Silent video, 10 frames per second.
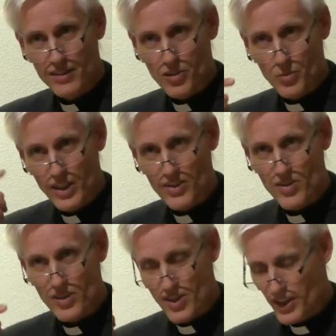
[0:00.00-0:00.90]
your wheels
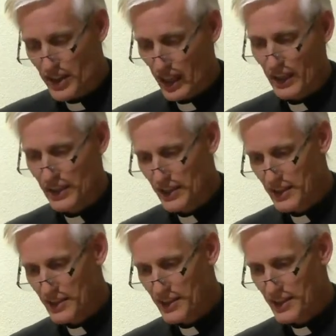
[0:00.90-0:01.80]
are turning.
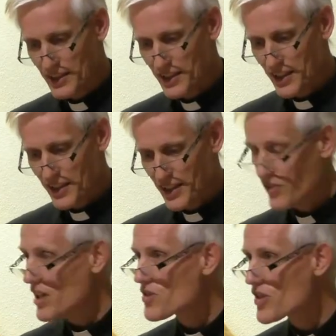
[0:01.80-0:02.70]
If
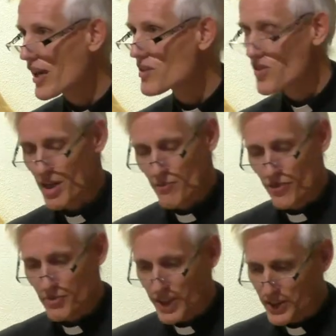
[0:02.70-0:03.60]
these texts seem
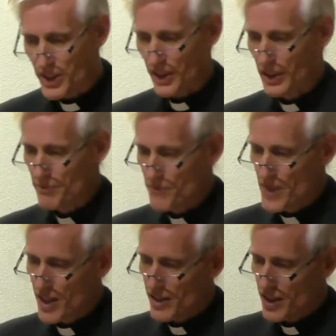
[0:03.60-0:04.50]
familiar,
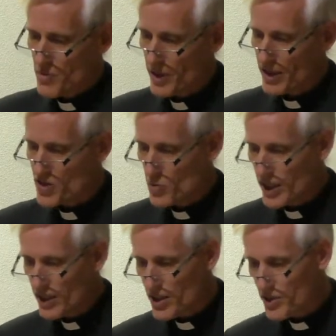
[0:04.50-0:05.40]
it's because
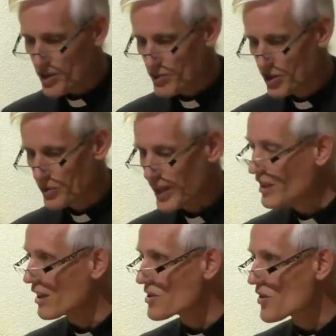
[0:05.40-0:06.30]
we know them
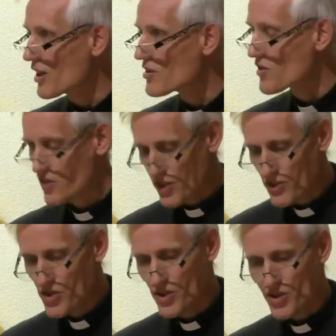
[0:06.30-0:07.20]
already as the
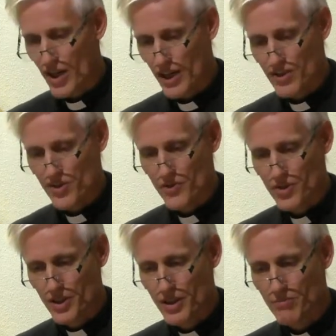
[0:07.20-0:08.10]
institution texts
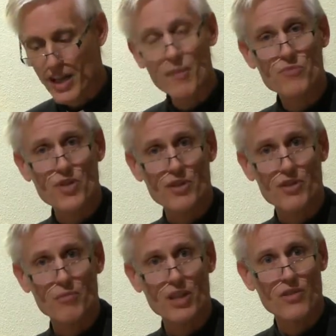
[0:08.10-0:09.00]
for
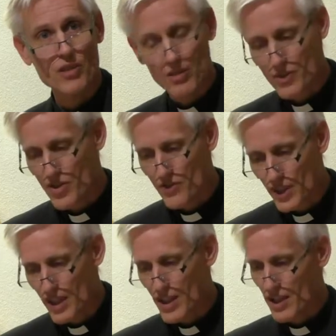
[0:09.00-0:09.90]
baptism and the office of
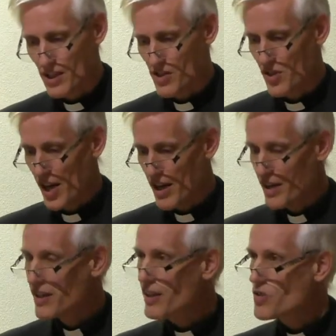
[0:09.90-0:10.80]
the keys,
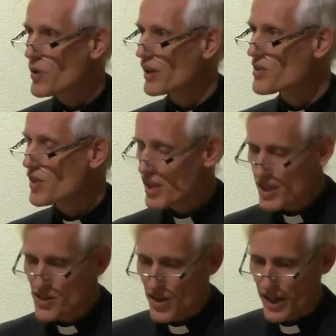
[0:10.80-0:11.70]
as well as
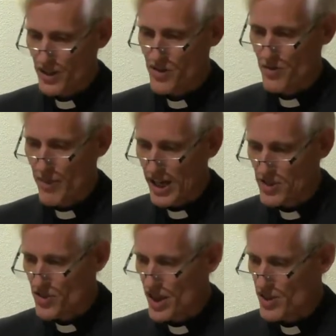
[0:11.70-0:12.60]
key texts
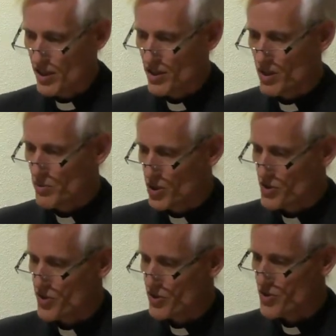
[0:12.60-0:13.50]
mandating the
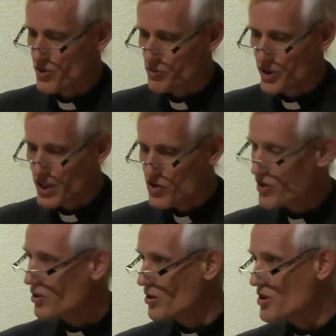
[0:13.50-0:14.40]
apostles to preach
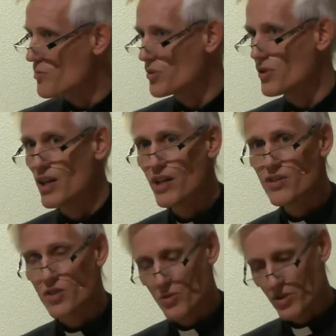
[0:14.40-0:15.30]
the gospel
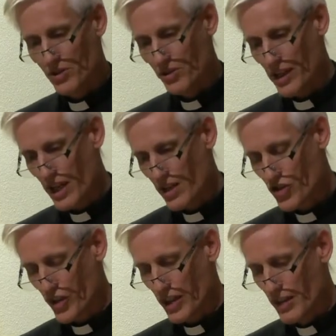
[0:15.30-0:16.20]
to all
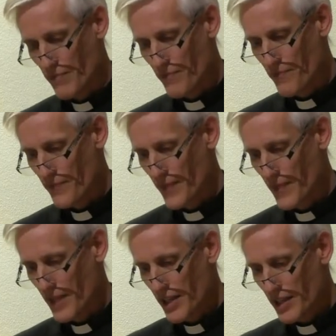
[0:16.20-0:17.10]
creation.
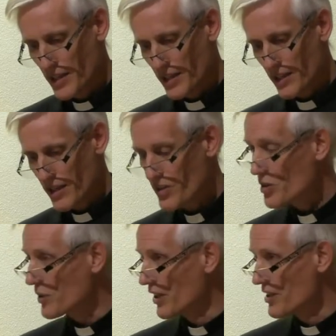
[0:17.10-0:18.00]
In other
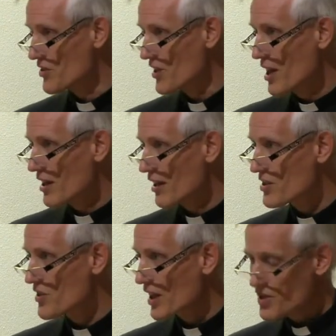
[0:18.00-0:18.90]
words, our
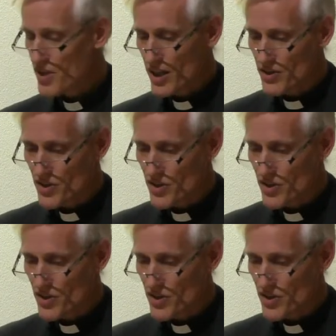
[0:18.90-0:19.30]
16th